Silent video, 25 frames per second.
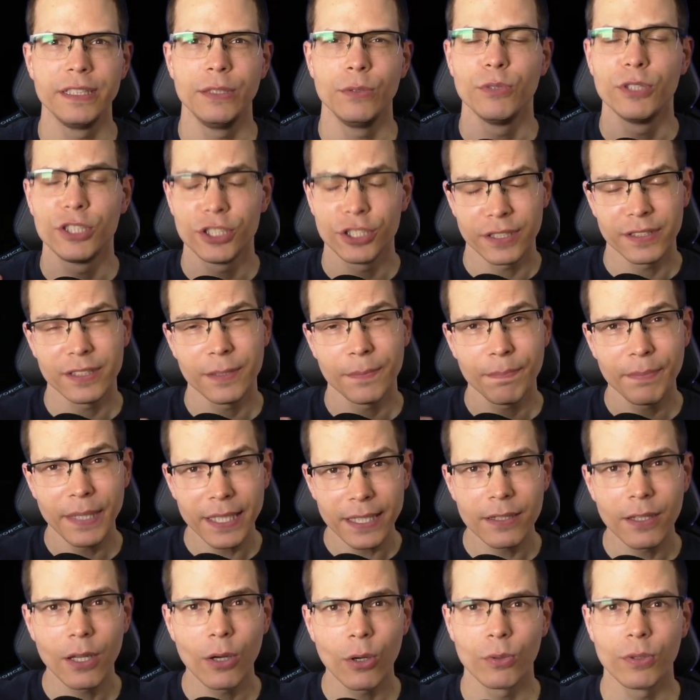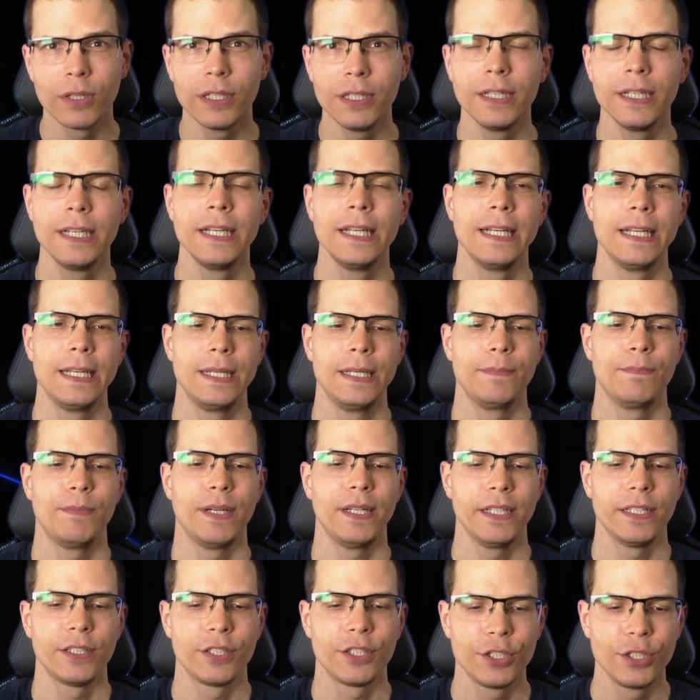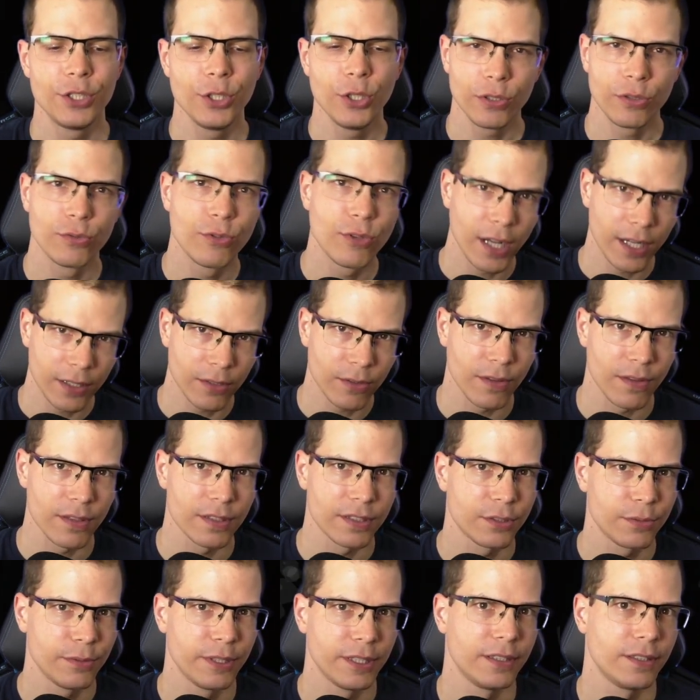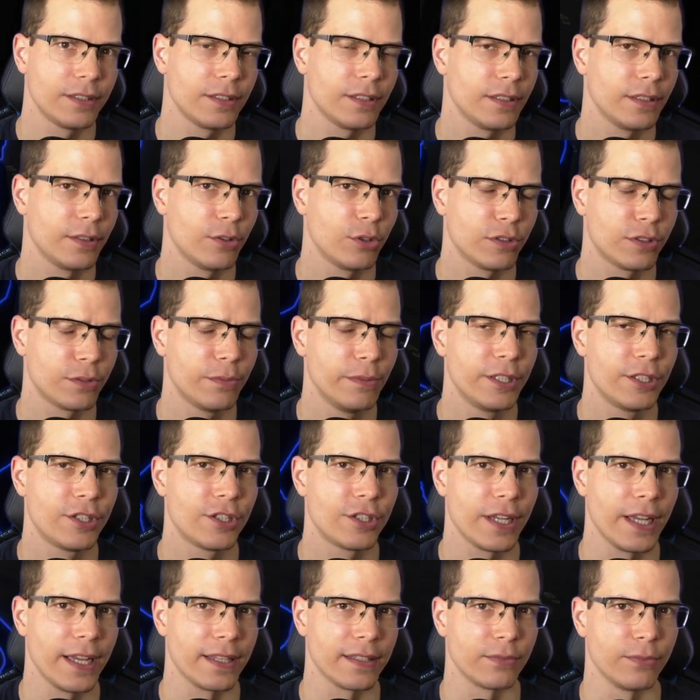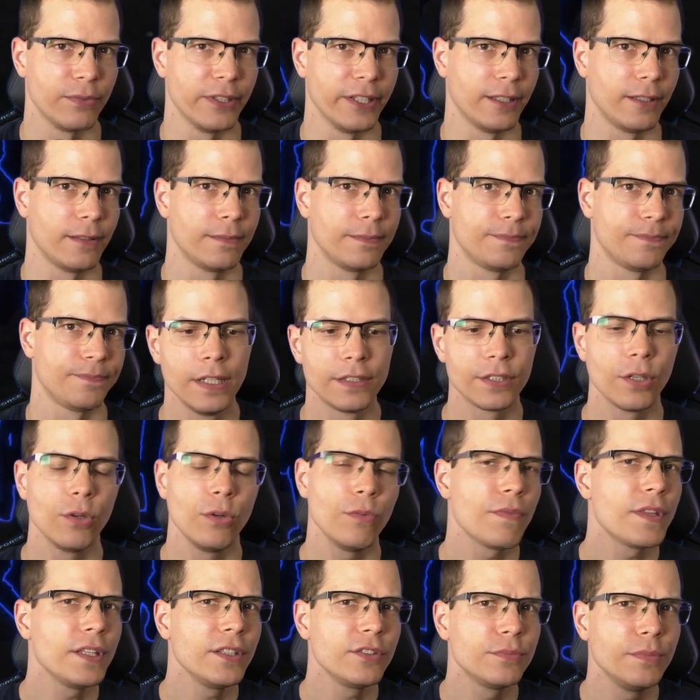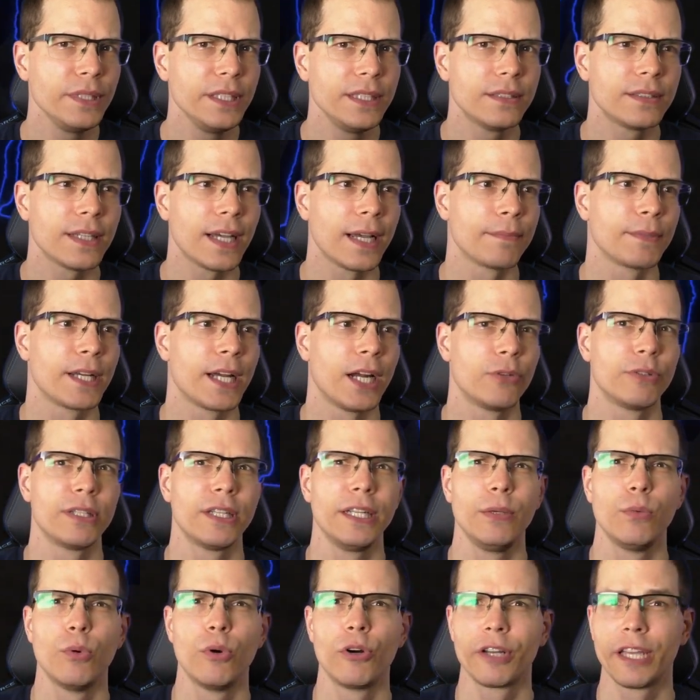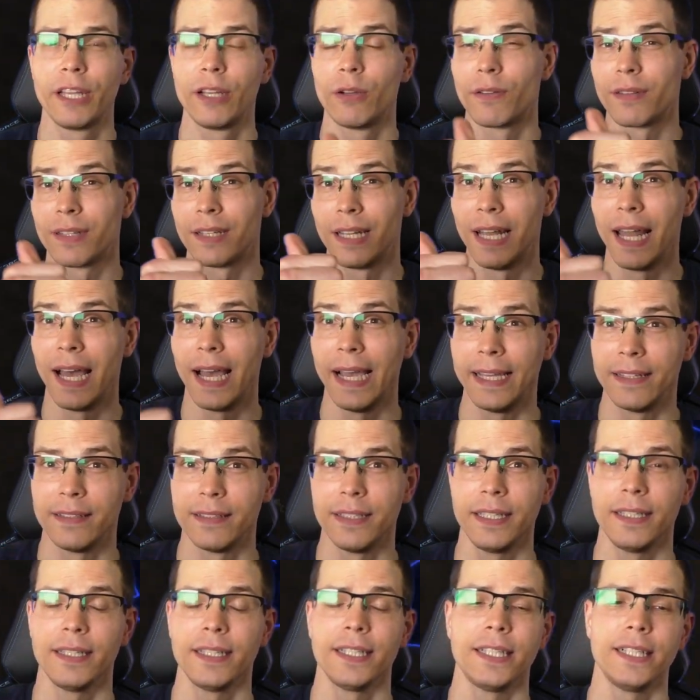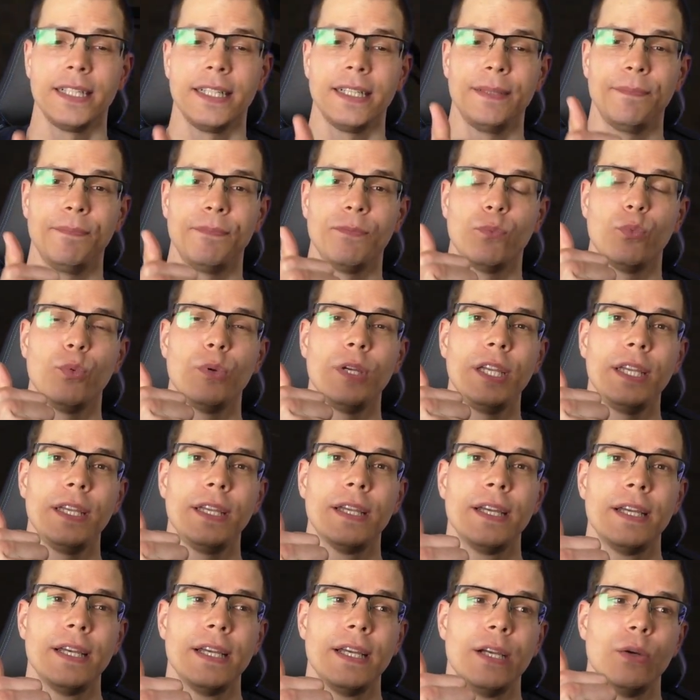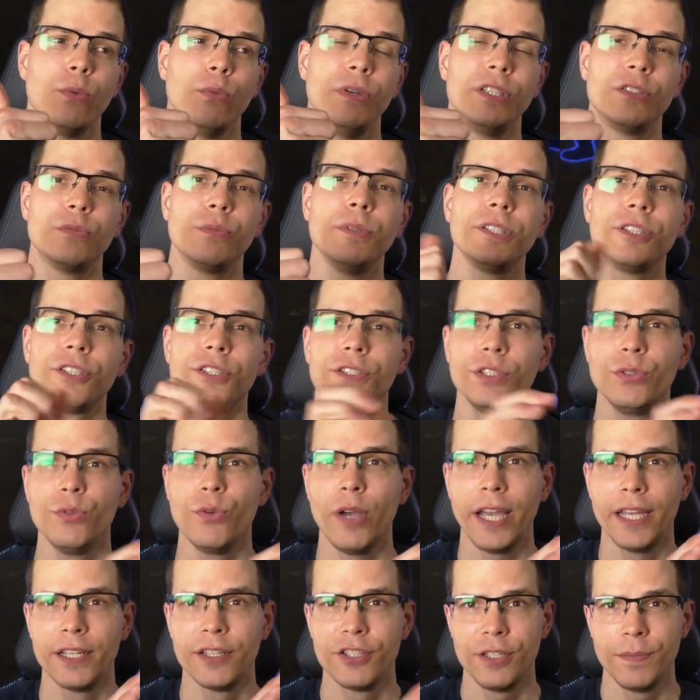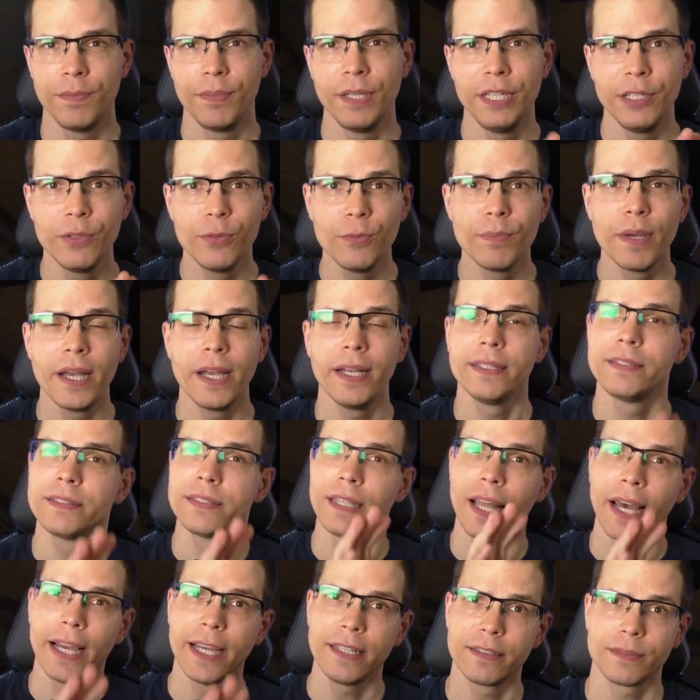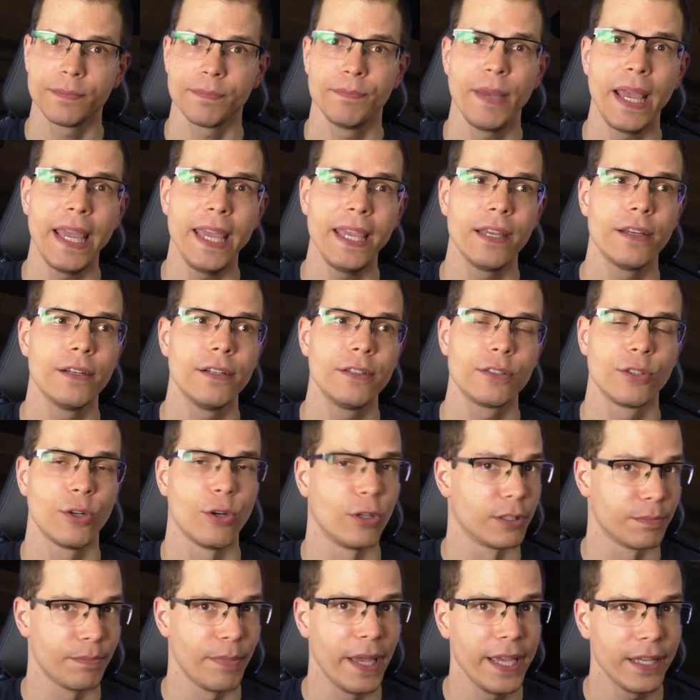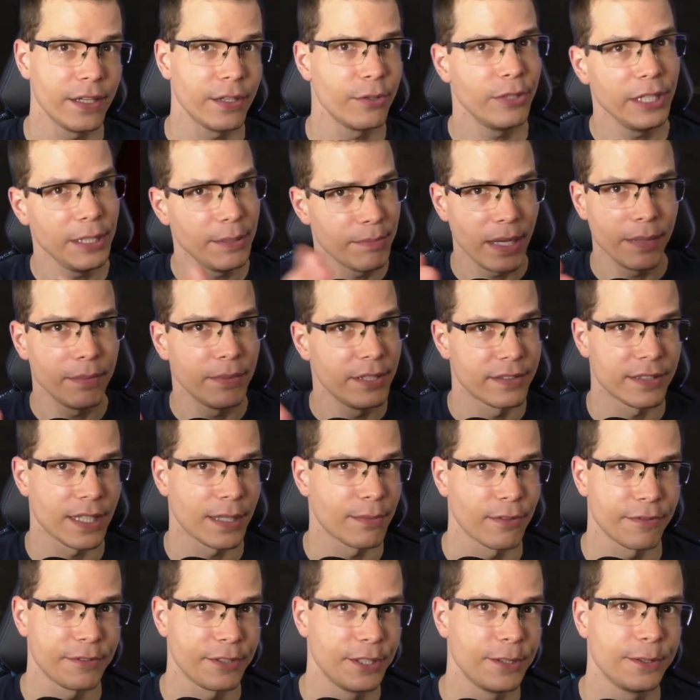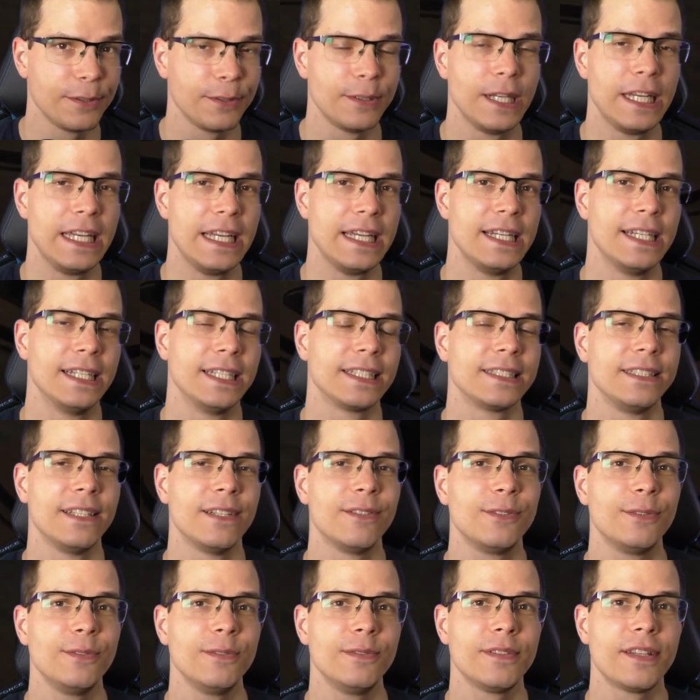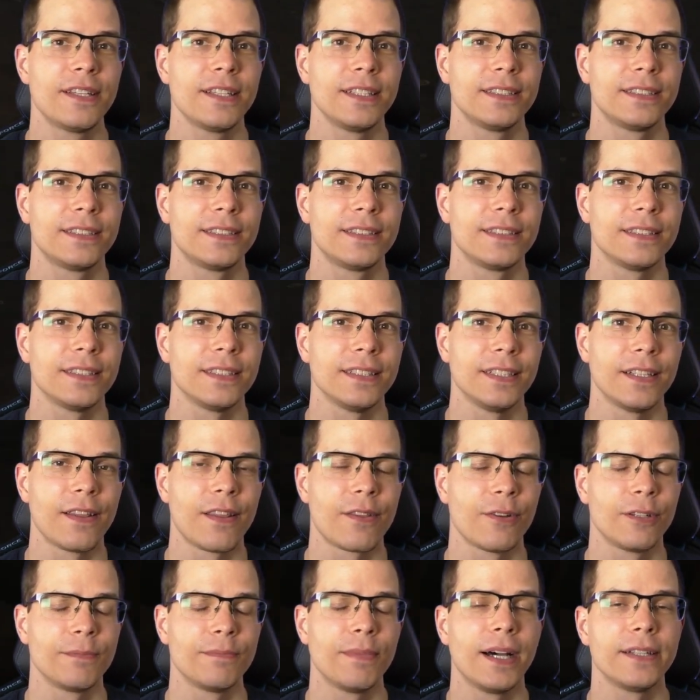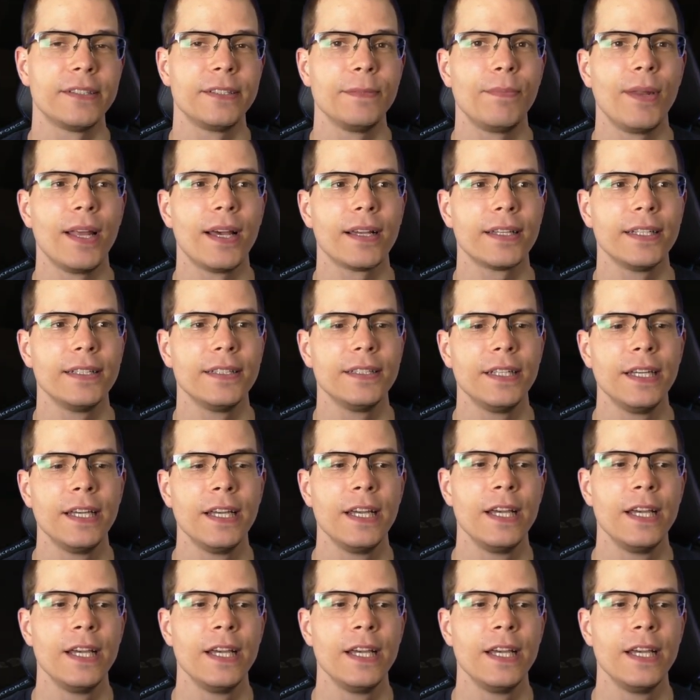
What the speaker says: which is a bit lower, but it should run on the Switch as well. So this means I'm currently working on the lighting. We switched to a GPU-based light baker called Bakery. Maybe some of you know this third-party plugin,